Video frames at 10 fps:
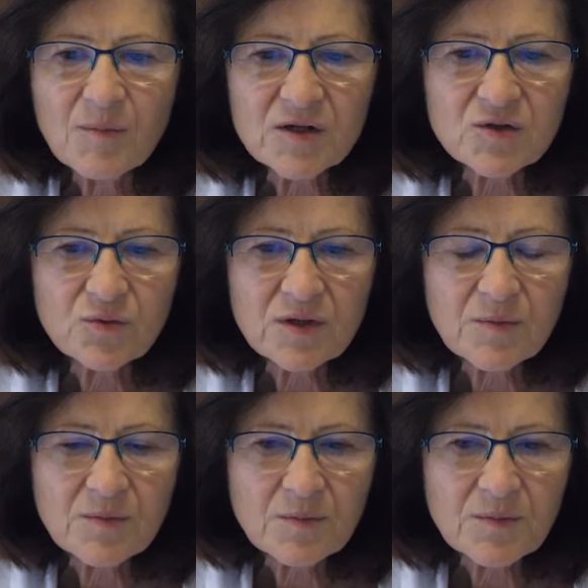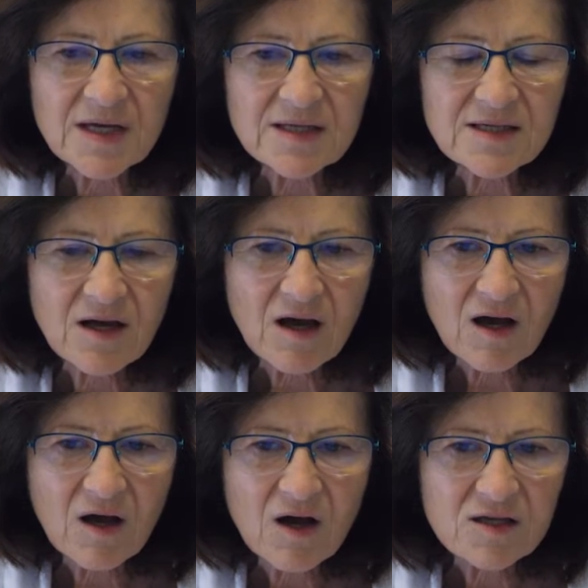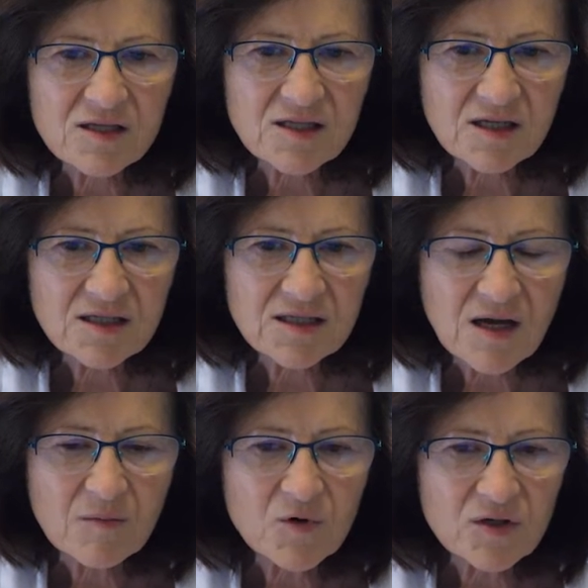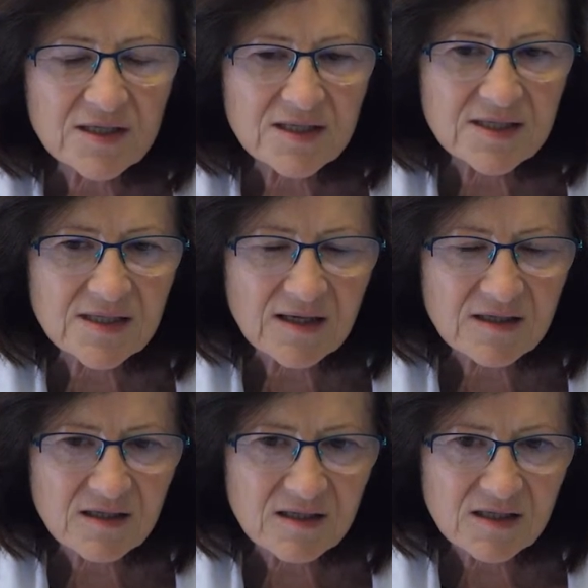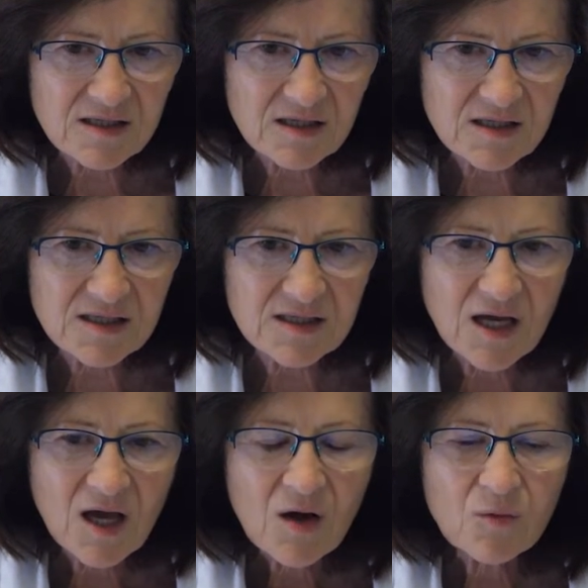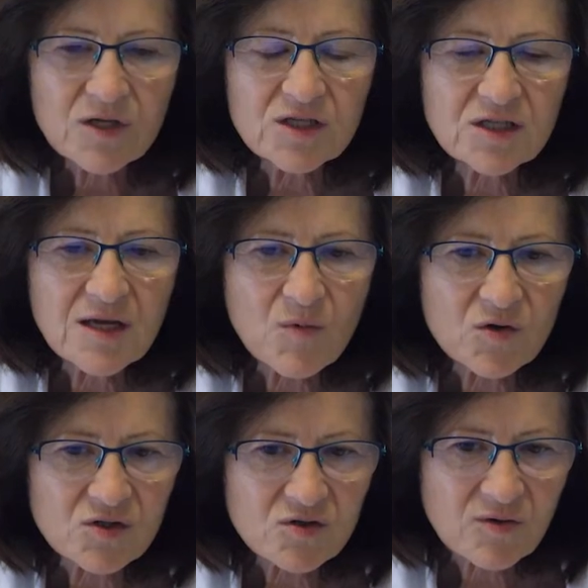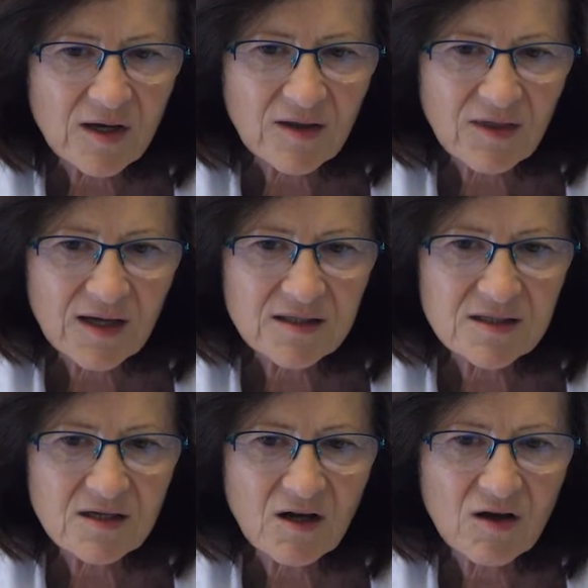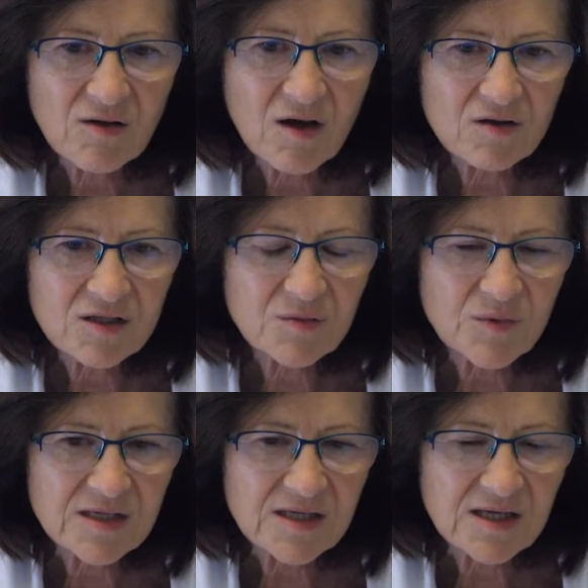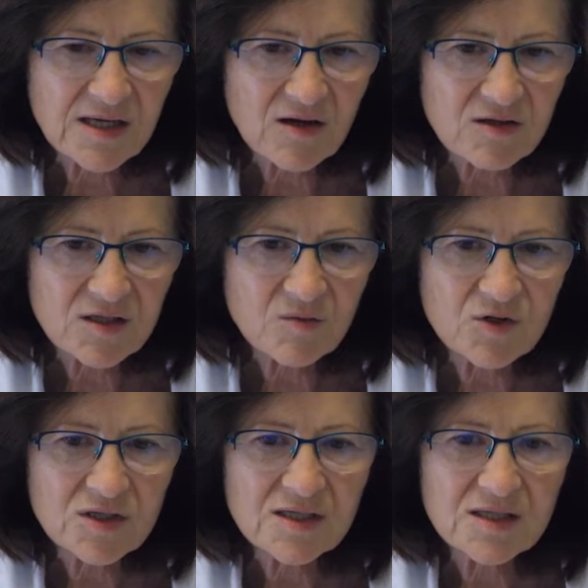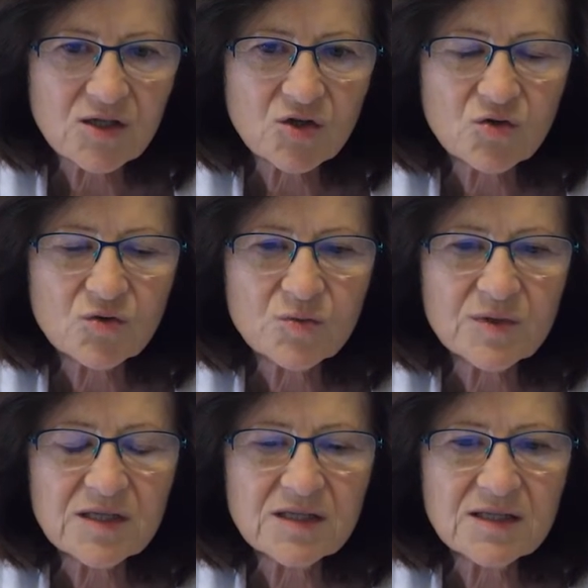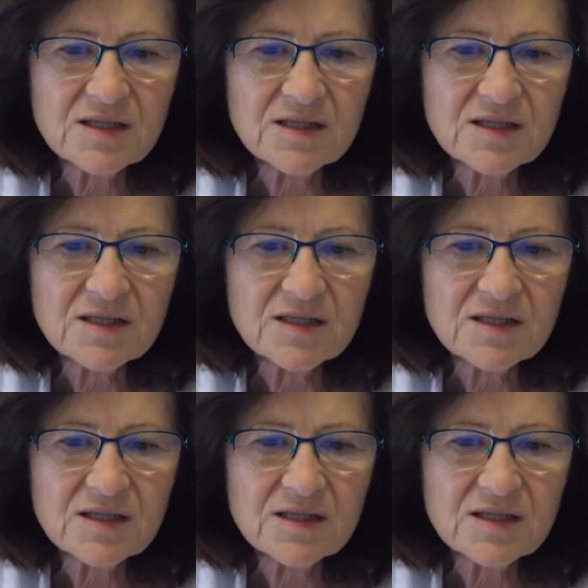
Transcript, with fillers: but we made a study, a multi-center study, which demonstrated that anti-PCNA antibodies could be